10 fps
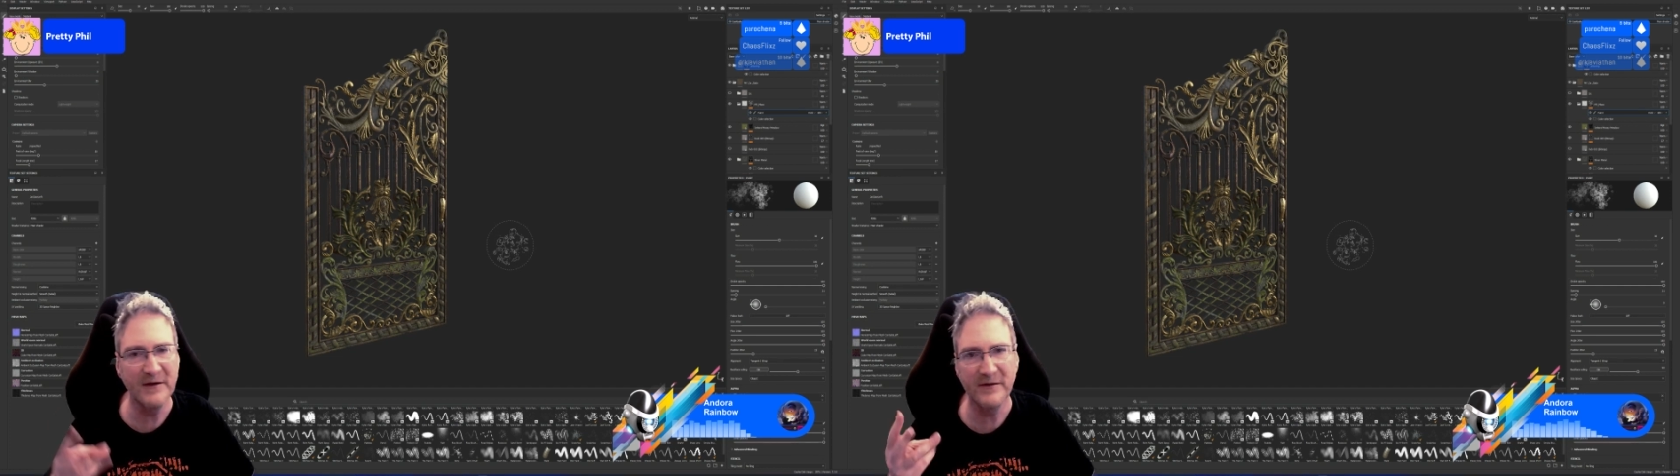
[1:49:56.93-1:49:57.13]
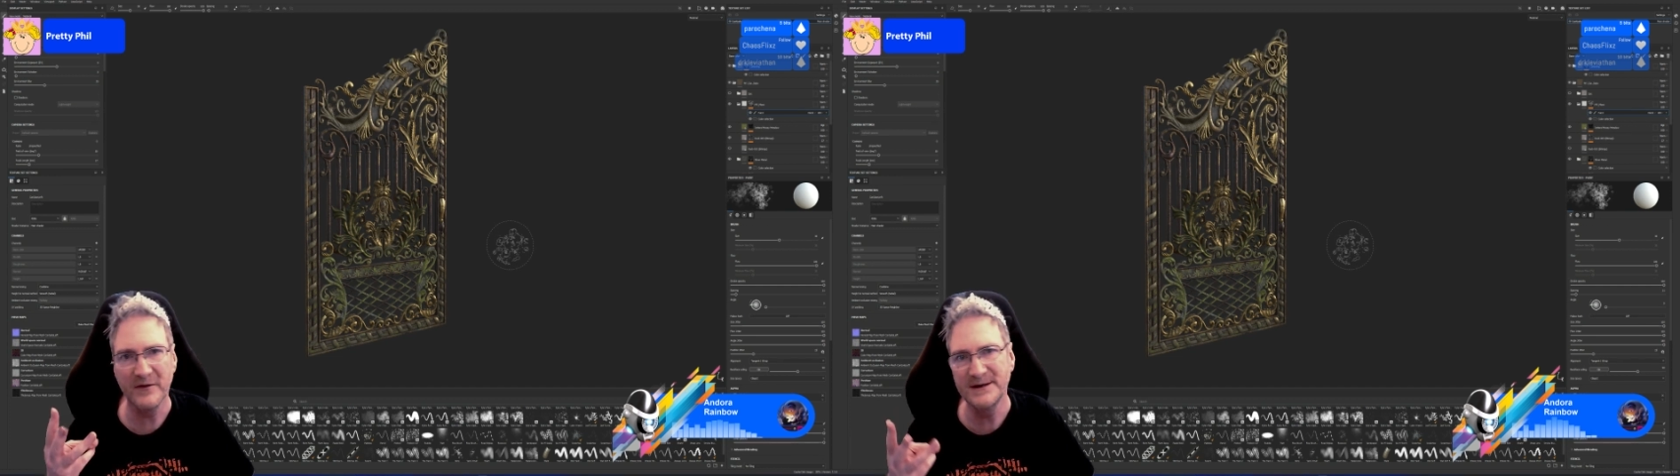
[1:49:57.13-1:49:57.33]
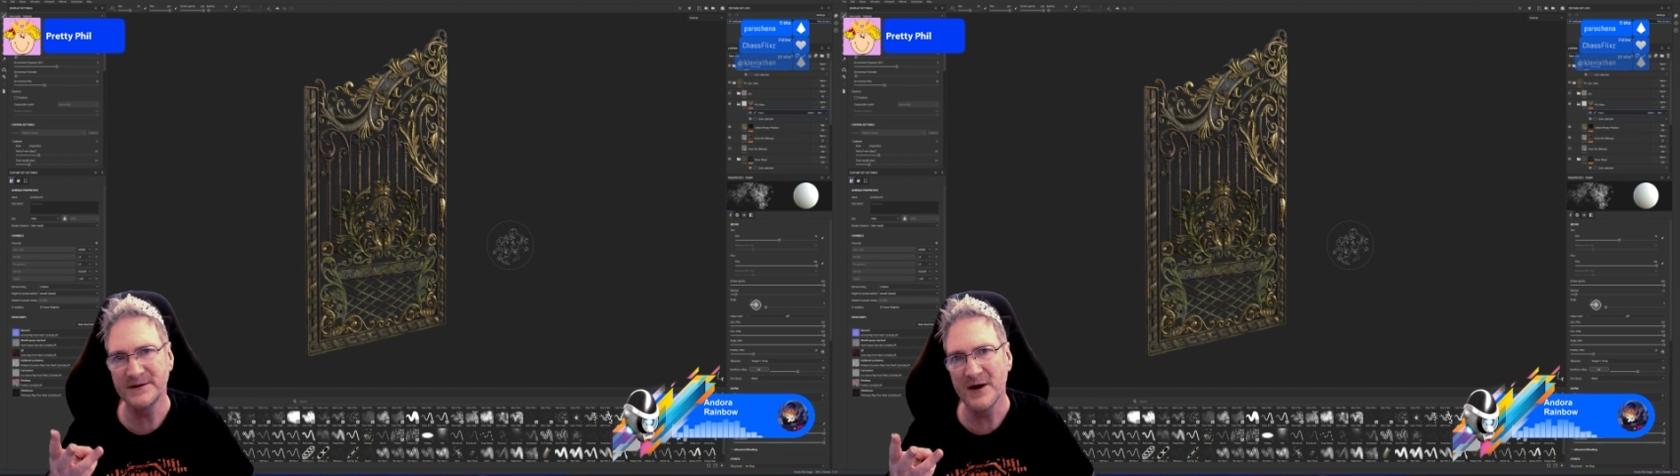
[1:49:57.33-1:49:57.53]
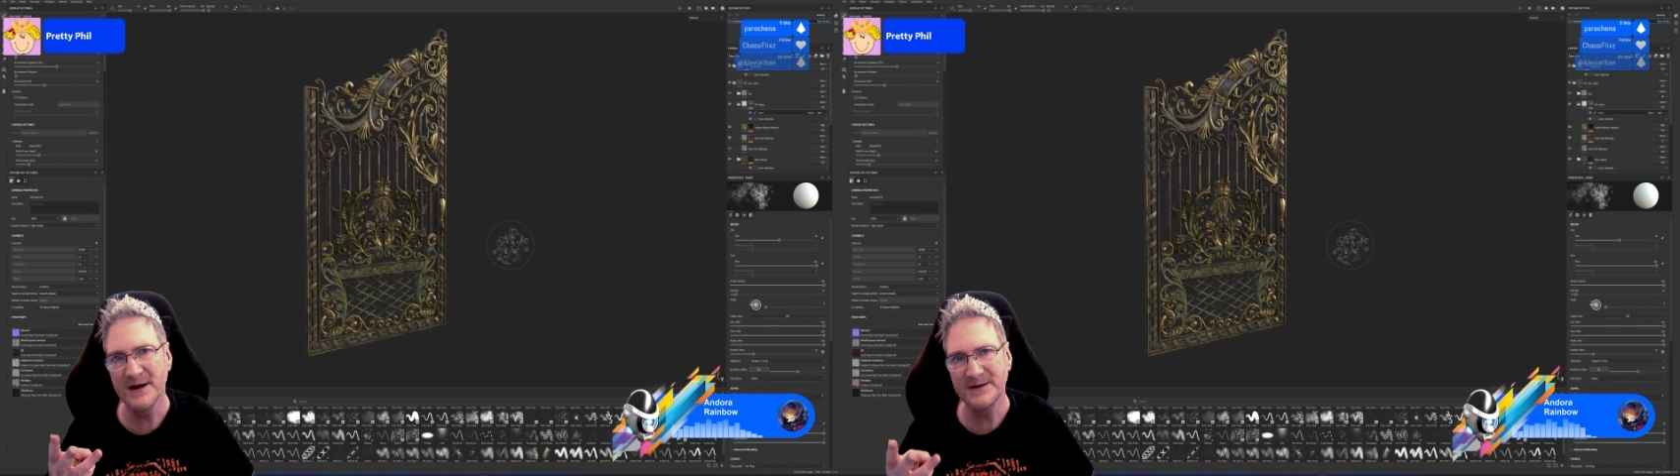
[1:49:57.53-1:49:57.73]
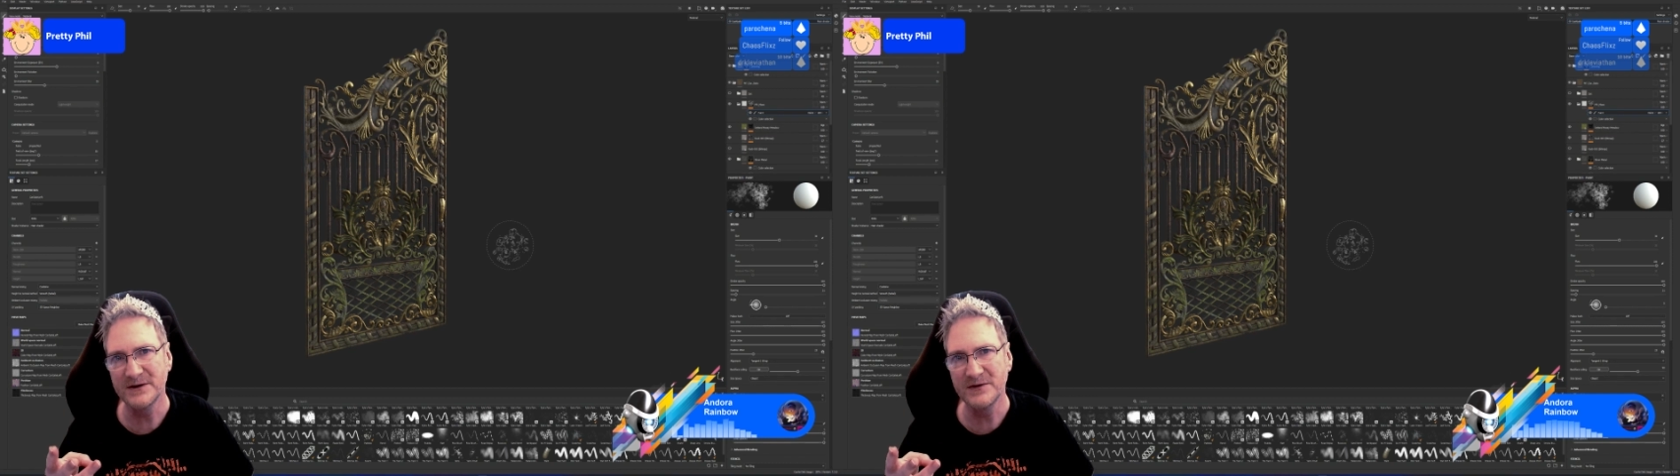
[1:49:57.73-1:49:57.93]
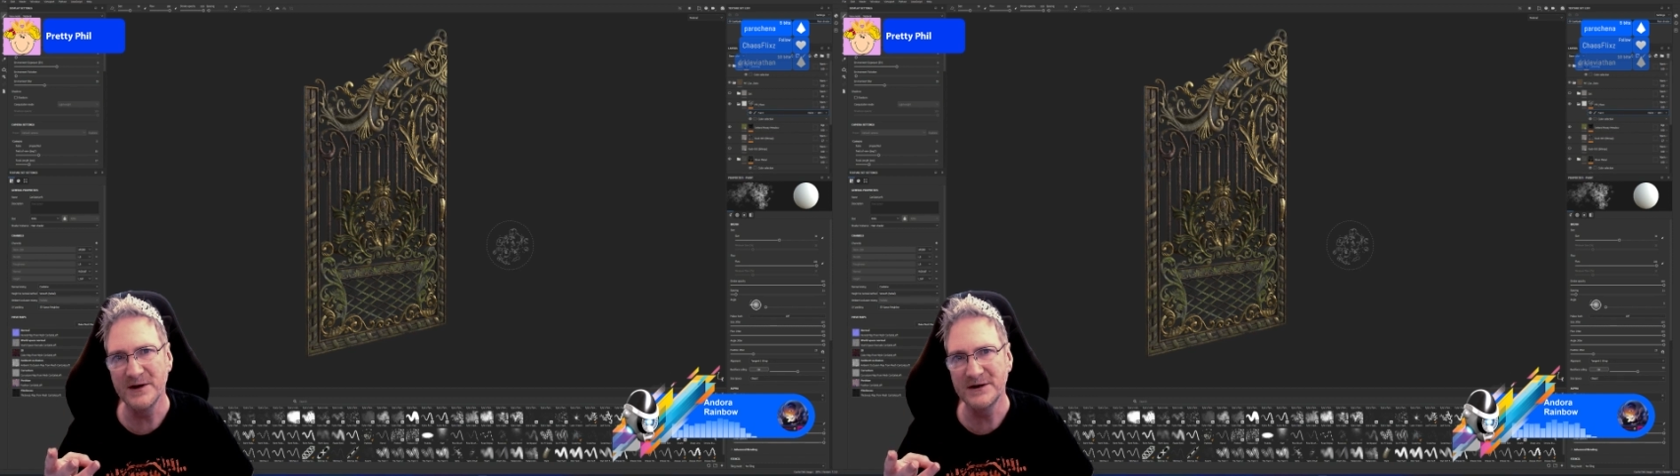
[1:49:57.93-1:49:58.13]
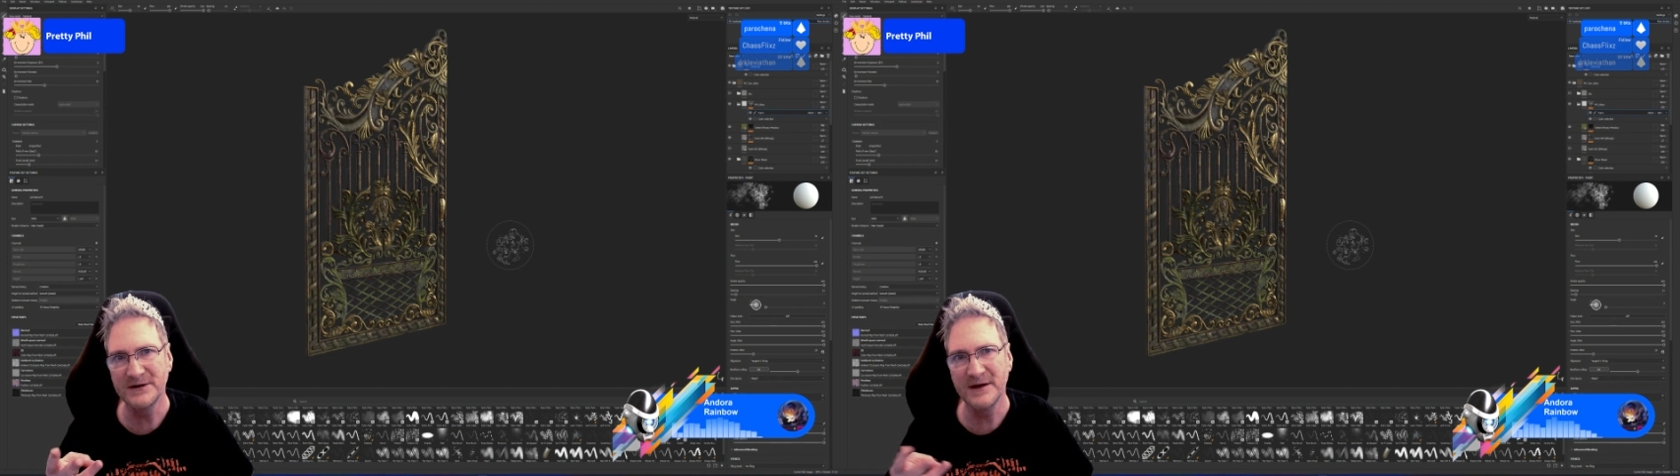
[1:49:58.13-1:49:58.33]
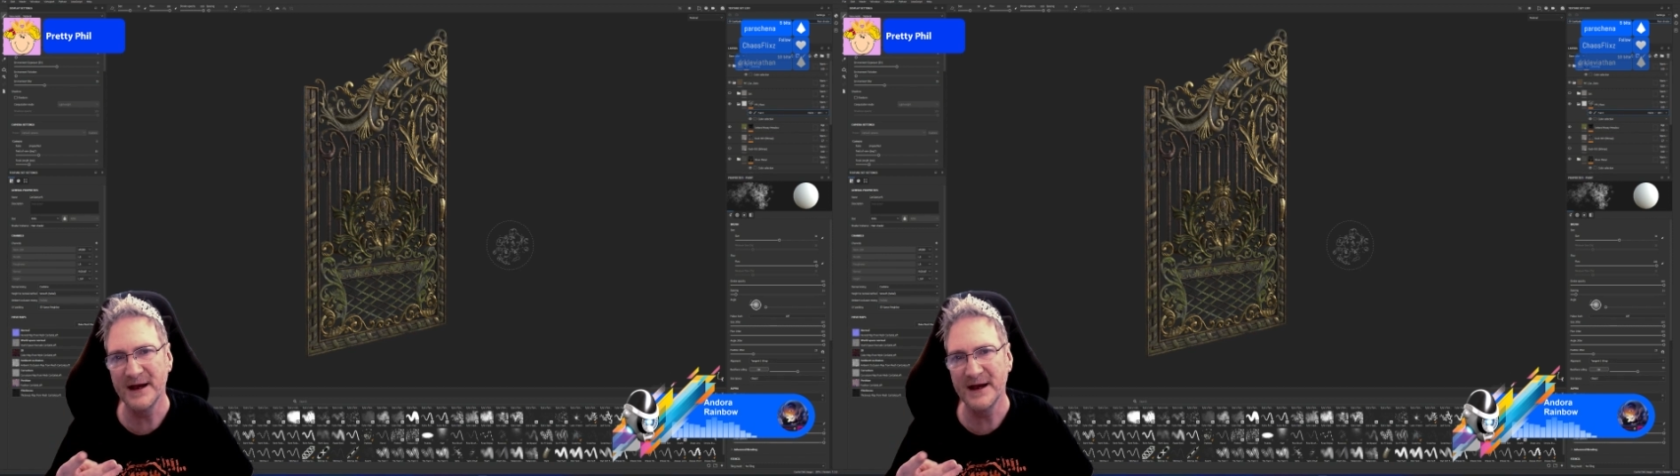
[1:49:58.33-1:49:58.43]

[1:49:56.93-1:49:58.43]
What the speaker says: get three strikes on Twitch,